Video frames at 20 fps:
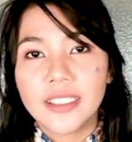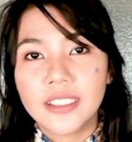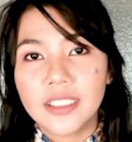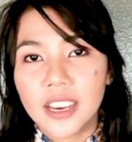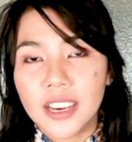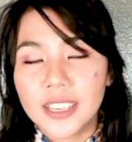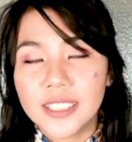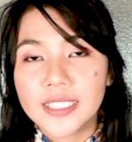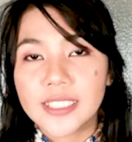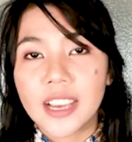
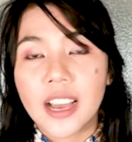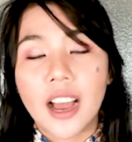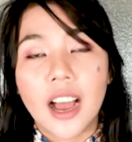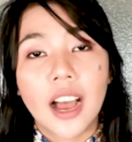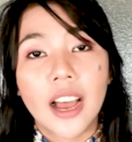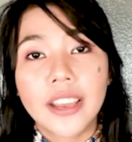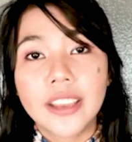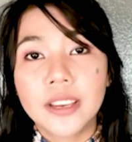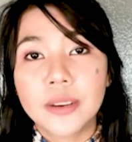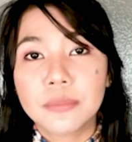and not,
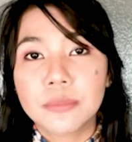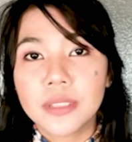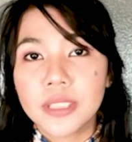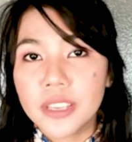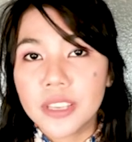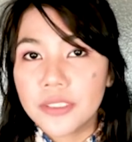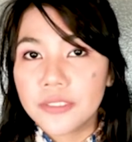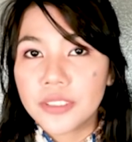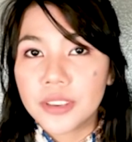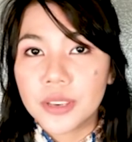I
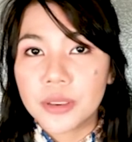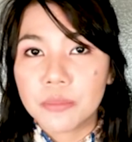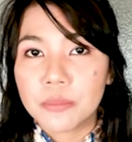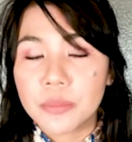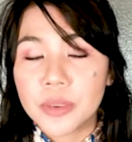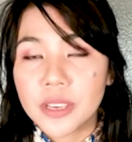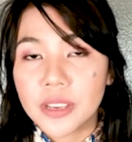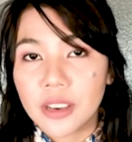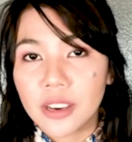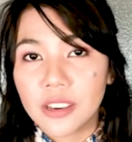am
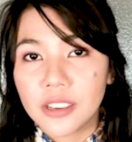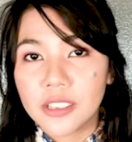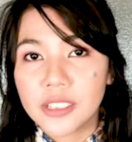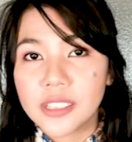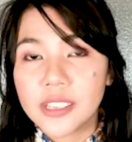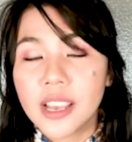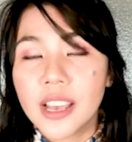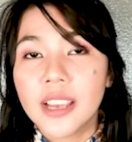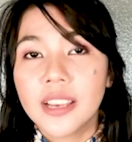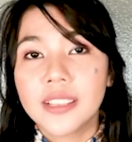living,
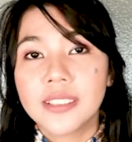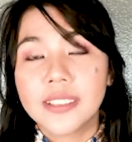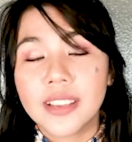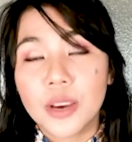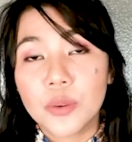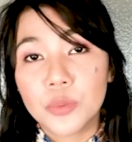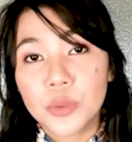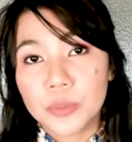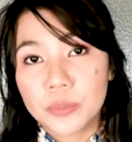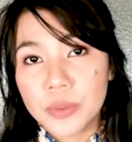because
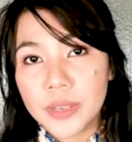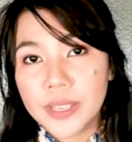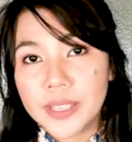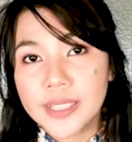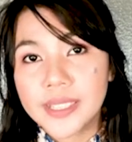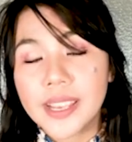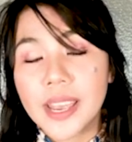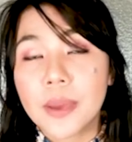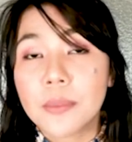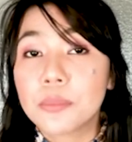that would
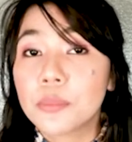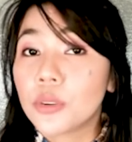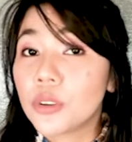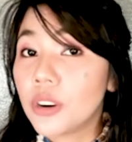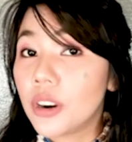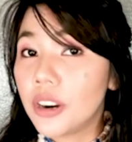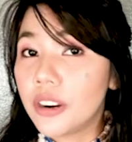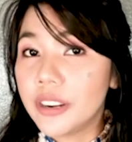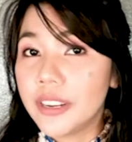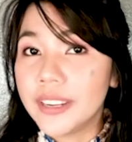be
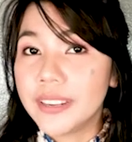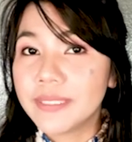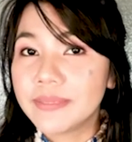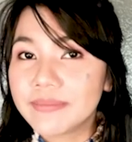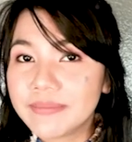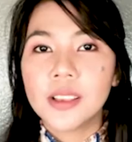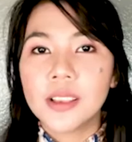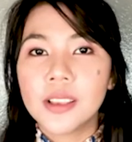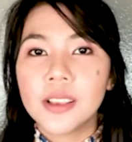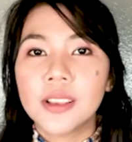temporary.
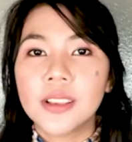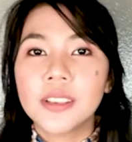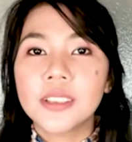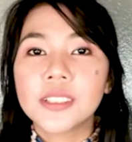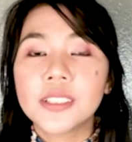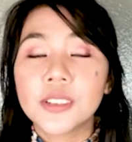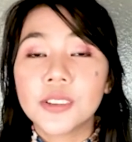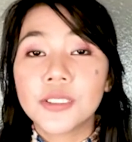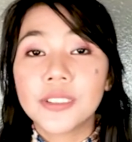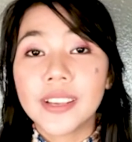
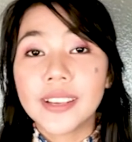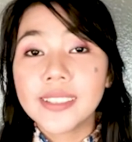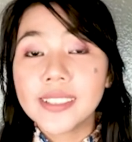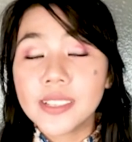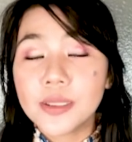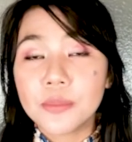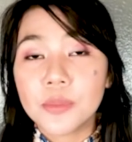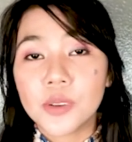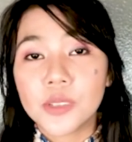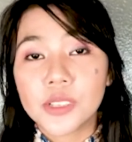So
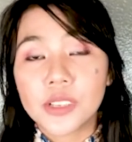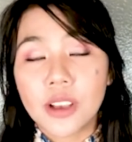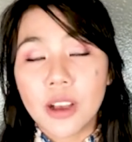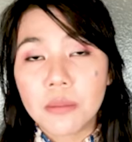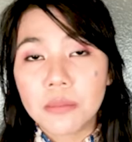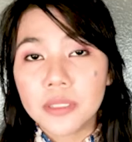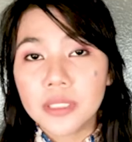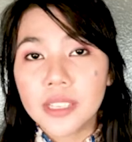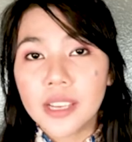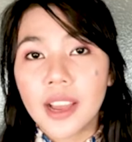that's the
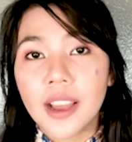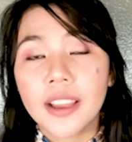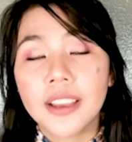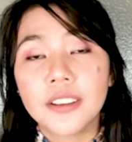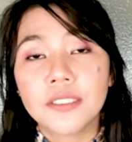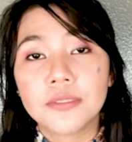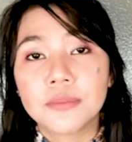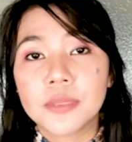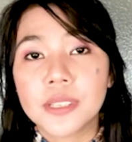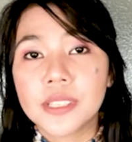most common
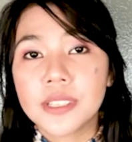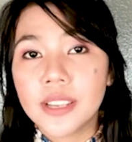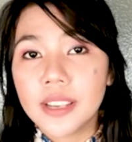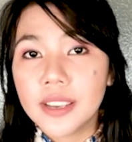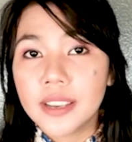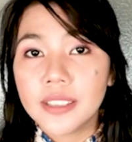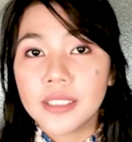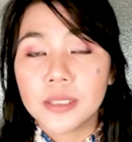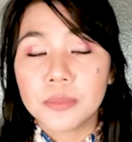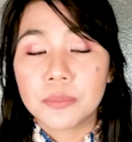kind of
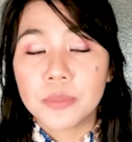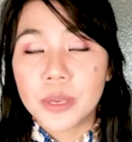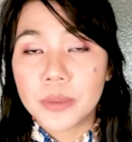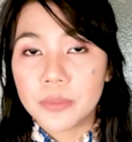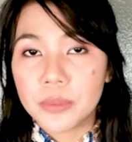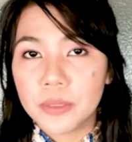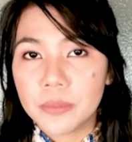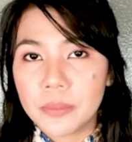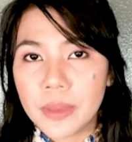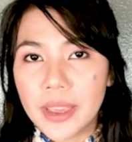mistake
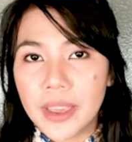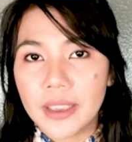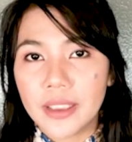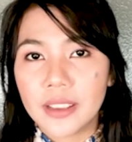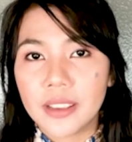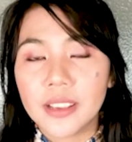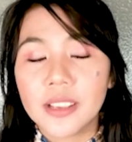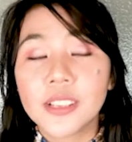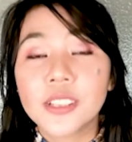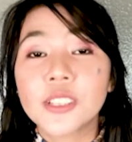that people
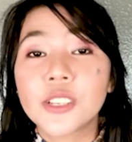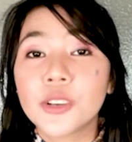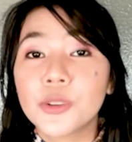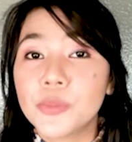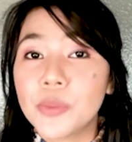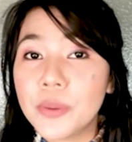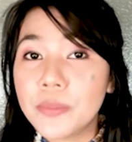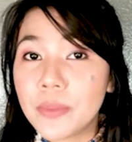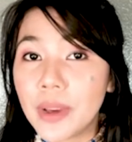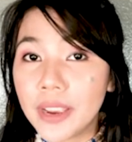make,
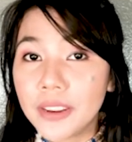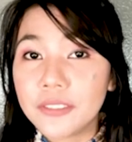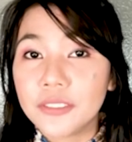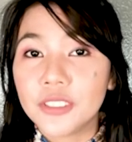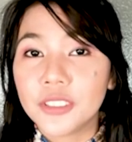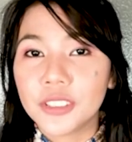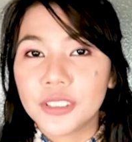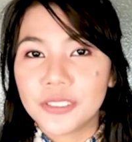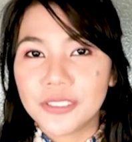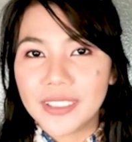so be
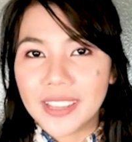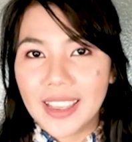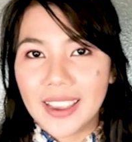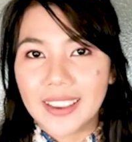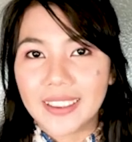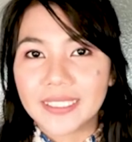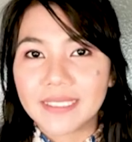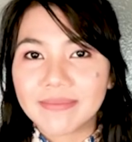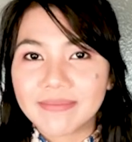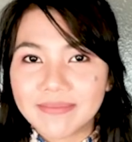mindful
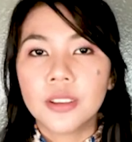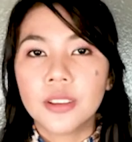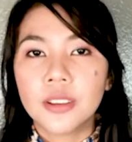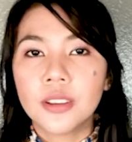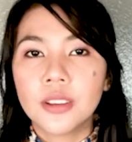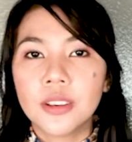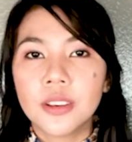of that.